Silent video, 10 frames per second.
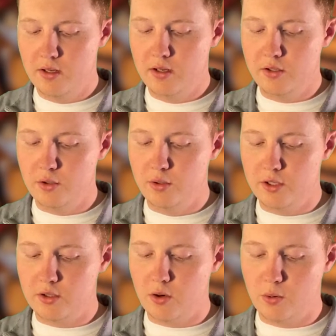Do this
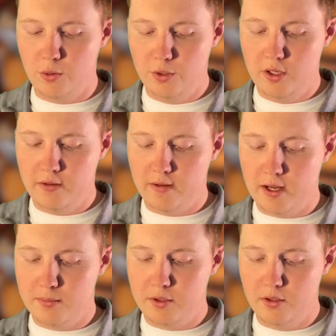only if
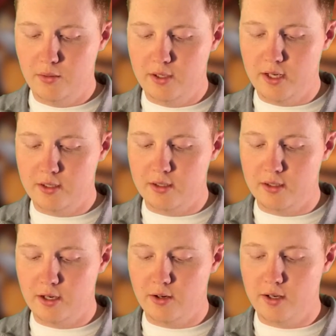absolutely
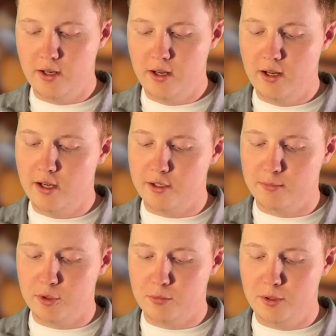necessary, as
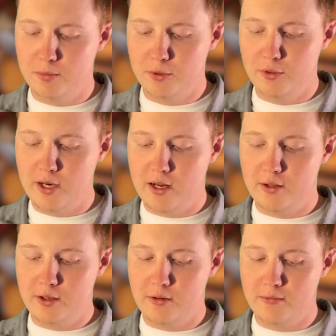most people do not
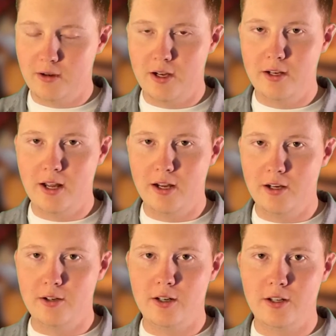like to find
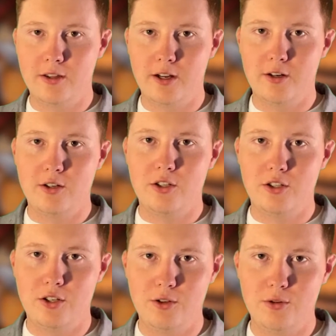hair in their
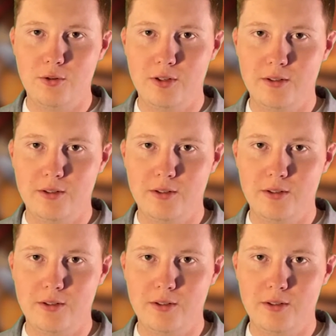stew.